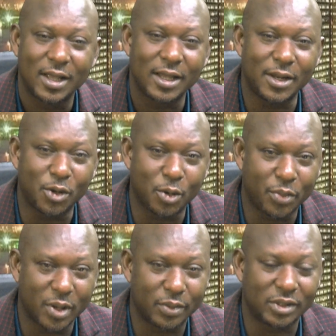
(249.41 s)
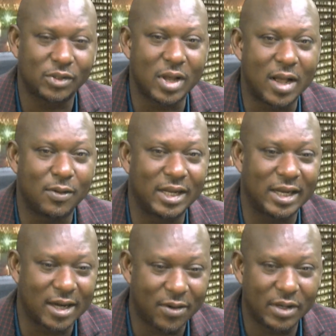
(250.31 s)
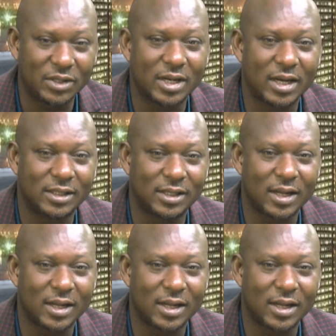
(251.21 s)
in your papers. So I will encourage that